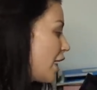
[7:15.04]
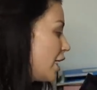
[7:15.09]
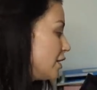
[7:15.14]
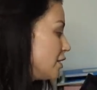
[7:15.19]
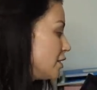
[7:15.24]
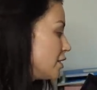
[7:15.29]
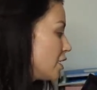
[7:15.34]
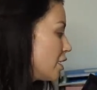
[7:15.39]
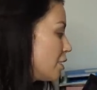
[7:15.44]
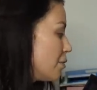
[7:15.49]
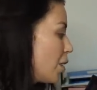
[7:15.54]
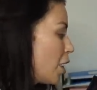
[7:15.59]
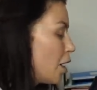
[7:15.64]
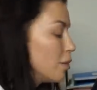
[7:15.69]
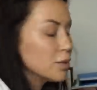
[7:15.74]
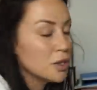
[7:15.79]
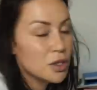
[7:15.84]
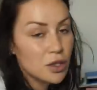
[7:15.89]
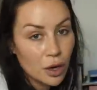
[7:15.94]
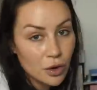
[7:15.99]
and um,
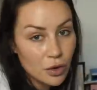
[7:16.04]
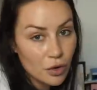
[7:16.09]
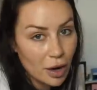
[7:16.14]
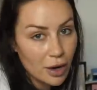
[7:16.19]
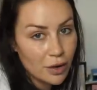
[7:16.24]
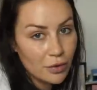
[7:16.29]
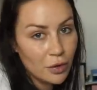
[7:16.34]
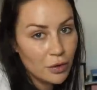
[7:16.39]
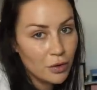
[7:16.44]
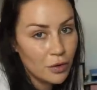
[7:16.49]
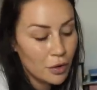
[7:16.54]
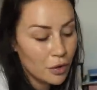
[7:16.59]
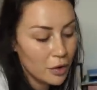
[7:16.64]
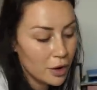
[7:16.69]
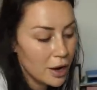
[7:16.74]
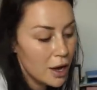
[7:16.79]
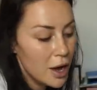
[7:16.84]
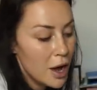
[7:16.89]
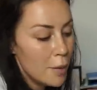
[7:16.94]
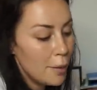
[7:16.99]
I'm so grateful for
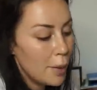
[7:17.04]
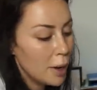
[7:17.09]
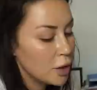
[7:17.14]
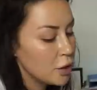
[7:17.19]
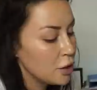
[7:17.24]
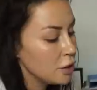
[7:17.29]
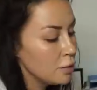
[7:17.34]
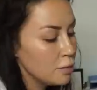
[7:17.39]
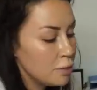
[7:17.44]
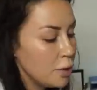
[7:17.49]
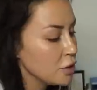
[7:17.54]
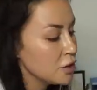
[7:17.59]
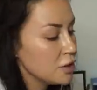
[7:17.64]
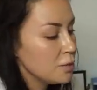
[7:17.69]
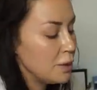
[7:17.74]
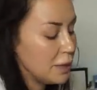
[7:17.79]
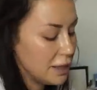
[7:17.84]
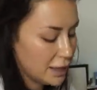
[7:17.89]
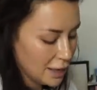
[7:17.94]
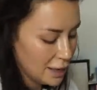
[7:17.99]
it, but I couldn't
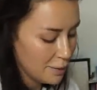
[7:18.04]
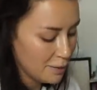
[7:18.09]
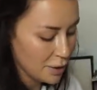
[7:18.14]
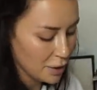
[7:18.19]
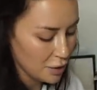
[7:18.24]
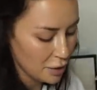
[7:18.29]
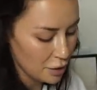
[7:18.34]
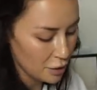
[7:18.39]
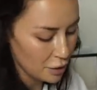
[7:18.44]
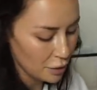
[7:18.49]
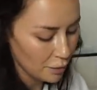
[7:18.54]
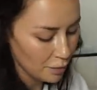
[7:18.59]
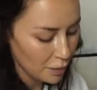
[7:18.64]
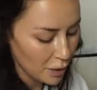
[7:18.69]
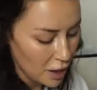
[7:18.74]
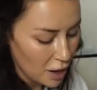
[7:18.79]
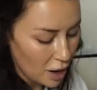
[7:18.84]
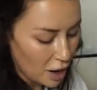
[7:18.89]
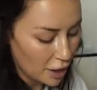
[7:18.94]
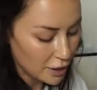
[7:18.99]
possibly keep it all.
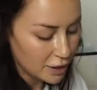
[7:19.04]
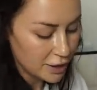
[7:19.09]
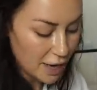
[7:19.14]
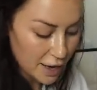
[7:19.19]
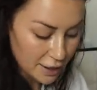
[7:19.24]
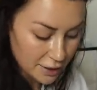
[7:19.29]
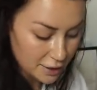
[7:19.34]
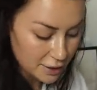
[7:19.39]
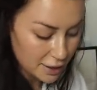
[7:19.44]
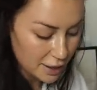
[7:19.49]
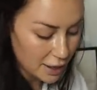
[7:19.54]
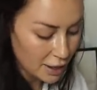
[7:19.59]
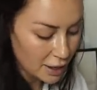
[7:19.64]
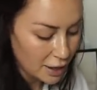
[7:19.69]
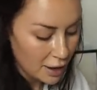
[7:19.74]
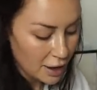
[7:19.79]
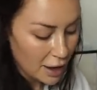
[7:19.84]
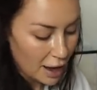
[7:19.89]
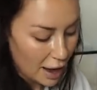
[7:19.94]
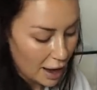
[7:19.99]
I test it
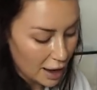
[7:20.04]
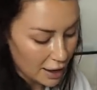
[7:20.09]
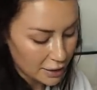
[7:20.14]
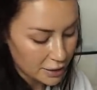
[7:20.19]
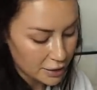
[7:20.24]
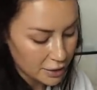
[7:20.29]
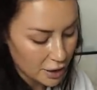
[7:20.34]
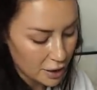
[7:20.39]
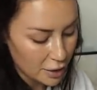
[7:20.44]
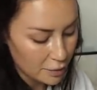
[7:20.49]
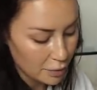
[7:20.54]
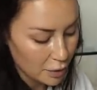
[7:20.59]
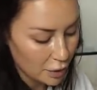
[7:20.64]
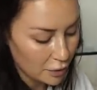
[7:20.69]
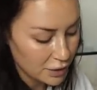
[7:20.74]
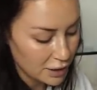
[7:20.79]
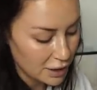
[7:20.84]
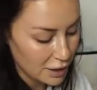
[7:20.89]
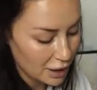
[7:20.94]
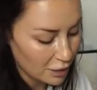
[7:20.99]
and um,
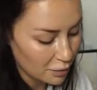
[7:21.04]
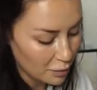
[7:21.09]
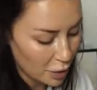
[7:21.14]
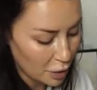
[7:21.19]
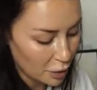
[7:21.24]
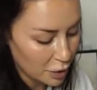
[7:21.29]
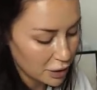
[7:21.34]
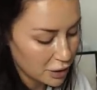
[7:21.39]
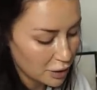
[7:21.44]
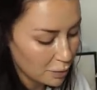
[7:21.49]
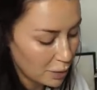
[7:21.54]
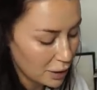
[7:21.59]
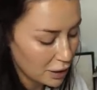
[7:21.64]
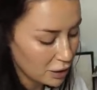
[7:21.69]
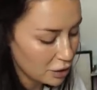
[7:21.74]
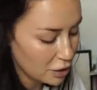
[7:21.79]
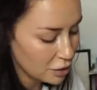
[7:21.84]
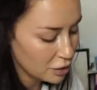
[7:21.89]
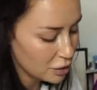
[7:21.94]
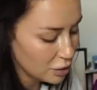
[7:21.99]
obviously give my honest
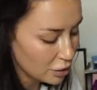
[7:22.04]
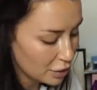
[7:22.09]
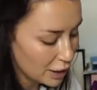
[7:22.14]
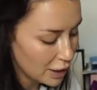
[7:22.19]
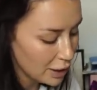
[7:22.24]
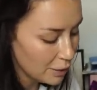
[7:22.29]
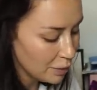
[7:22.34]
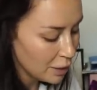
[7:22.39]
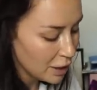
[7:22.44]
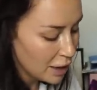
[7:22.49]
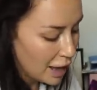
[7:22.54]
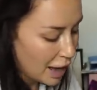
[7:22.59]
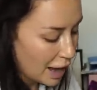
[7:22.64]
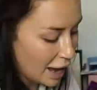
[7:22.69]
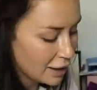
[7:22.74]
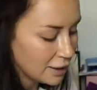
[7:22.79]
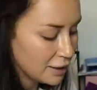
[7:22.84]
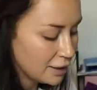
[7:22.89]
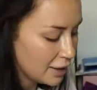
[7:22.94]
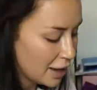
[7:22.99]
opinions on it,
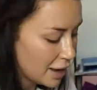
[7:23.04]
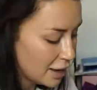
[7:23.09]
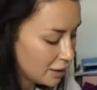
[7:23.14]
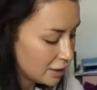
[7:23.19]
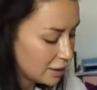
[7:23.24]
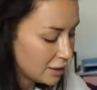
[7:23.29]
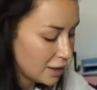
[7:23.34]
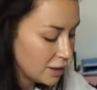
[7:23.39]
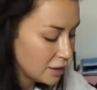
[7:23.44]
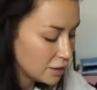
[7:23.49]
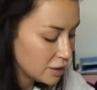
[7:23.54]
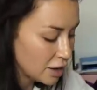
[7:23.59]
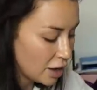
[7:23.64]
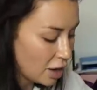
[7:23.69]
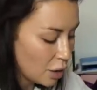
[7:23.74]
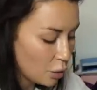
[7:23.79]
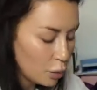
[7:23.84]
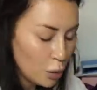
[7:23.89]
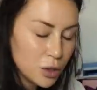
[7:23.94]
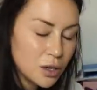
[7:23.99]
and then things
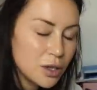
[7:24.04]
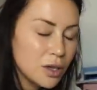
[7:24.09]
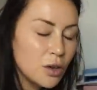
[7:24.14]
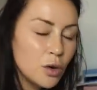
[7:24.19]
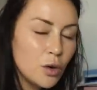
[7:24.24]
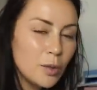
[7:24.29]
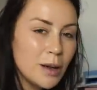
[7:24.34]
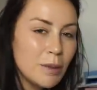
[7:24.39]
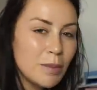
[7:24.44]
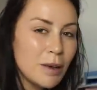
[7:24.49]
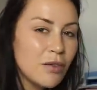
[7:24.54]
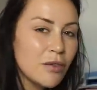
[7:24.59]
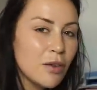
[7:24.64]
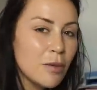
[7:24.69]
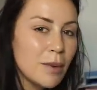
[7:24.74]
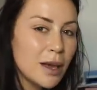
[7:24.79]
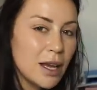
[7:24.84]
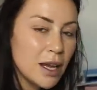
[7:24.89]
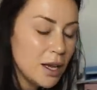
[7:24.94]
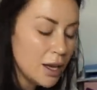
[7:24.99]
that wouldn't normally be for
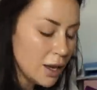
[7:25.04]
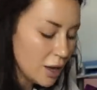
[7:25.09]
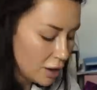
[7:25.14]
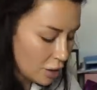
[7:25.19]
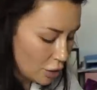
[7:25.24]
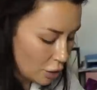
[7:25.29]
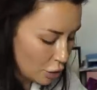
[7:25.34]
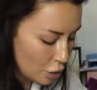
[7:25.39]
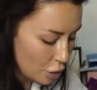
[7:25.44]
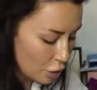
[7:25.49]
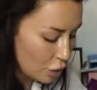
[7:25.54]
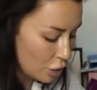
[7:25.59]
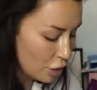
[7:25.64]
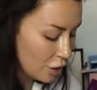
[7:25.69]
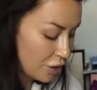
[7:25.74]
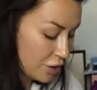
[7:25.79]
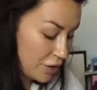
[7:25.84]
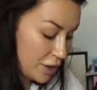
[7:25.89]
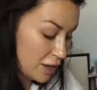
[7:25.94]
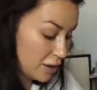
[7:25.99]
me,
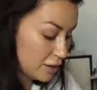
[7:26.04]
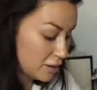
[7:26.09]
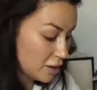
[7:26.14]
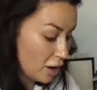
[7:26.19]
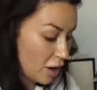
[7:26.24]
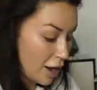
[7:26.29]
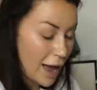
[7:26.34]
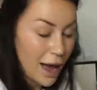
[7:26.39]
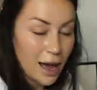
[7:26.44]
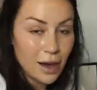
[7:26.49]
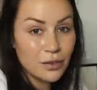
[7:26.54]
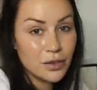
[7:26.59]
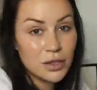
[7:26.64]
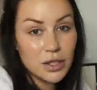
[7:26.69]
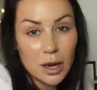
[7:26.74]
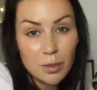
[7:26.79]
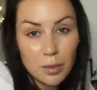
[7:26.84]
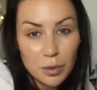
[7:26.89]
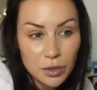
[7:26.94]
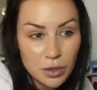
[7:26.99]
or things that I have
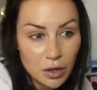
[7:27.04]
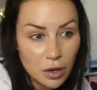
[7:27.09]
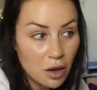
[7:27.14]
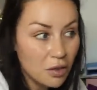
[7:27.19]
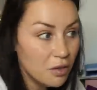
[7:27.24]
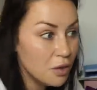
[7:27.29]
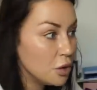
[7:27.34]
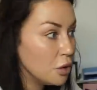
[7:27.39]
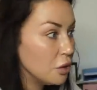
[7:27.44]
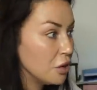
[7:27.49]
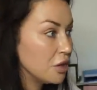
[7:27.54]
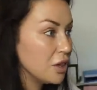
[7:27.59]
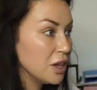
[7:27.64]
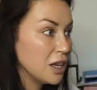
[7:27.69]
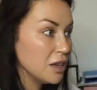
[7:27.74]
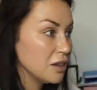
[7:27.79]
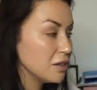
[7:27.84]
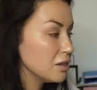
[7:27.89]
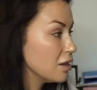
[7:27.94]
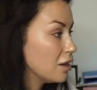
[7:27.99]
doubles of, or
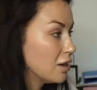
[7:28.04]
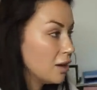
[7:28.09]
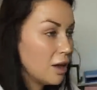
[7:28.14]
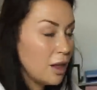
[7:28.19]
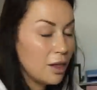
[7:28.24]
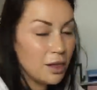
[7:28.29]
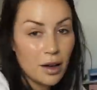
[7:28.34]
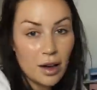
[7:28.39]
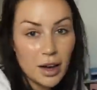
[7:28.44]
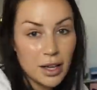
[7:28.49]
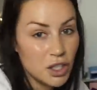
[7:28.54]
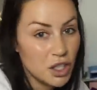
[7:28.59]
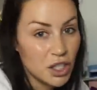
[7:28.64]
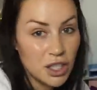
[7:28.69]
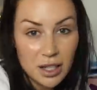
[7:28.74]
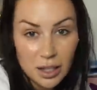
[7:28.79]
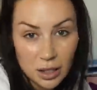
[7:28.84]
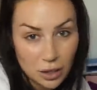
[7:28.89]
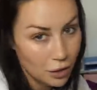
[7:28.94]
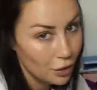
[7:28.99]
things that I
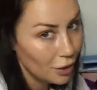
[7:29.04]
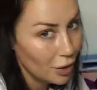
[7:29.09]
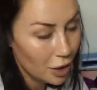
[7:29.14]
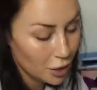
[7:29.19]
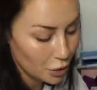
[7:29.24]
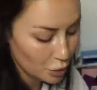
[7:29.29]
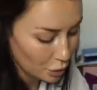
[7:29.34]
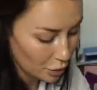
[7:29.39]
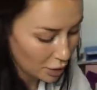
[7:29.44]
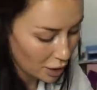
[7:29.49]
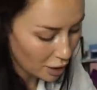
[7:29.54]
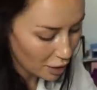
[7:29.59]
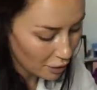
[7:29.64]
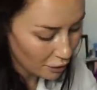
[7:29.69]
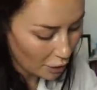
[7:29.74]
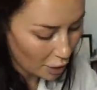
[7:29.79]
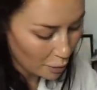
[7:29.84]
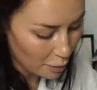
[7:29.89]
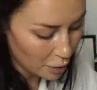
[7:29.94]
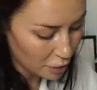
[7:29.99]
just think you guys will
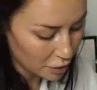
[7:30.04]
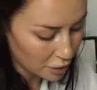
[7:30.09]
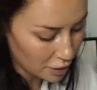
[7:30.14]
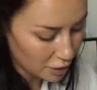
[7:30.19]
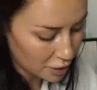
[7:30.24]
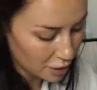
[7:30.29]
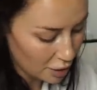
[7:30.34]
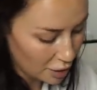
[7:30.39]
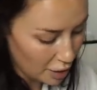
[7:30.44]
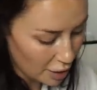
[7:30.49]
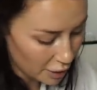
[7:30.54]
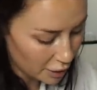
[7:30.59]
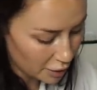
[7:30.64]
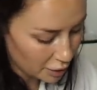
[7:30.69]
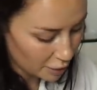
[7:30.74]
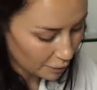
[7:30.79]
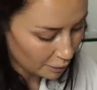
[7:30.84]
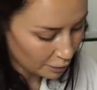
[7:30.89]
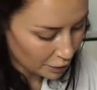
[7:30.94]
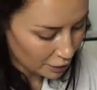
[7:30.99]
love, I put to the side,
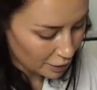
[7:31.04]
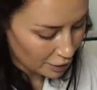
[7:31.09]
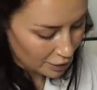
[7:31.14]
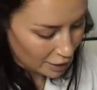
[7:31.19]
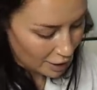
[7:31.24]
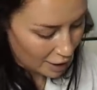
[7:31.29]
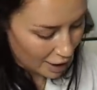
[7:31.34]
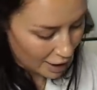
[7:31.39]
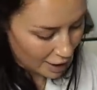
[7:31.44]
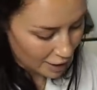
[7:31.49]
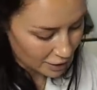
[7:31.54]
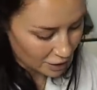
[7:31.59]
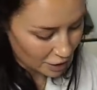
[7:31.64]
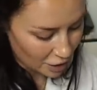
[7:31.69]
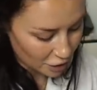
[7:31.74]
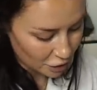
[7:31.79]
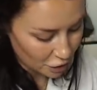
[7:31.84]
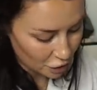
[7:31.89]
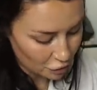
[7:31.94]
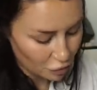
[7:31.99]
and
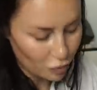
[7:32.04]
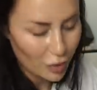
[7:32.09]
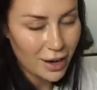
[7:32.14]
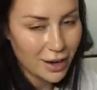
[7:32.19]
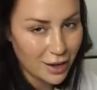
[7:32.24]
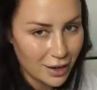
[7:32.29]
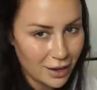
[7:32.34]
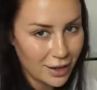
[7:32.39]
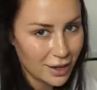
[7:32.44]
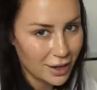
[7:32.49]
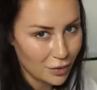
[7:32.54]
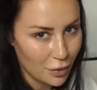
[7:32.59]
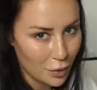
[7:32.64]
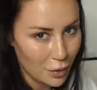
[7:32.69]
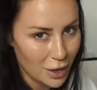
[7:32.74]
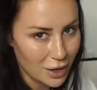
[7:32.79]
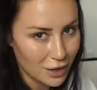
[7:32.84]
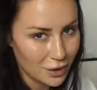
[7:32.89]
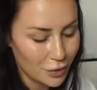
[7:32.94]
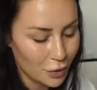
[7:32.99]
I do regular
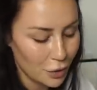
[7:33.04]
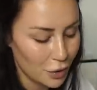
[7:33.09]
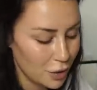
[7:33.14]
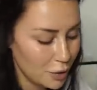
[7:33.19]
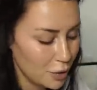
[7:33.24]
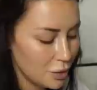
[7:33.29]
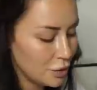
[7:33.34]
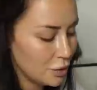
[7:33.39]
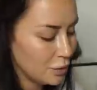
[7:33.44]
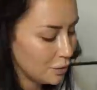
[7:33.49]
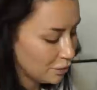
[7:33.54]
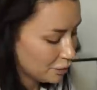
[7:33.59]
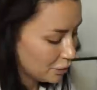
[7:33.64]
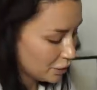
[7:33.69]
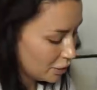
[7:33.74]
giveaways for you all.